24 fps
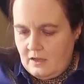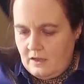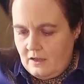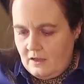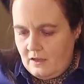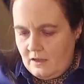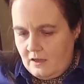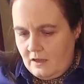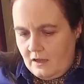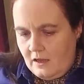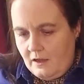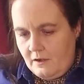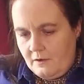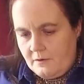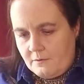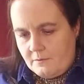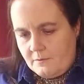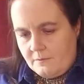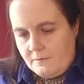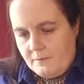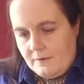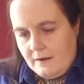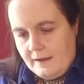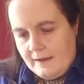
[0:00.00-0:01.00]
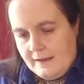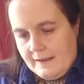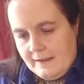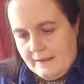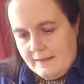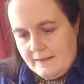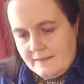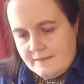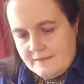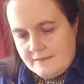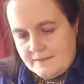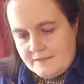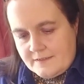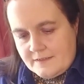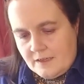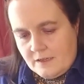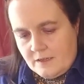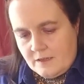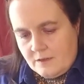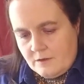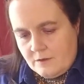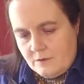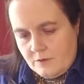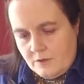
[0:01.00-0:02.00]
All right,
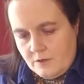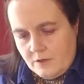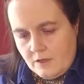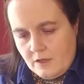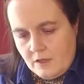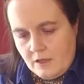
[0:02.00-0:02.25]
so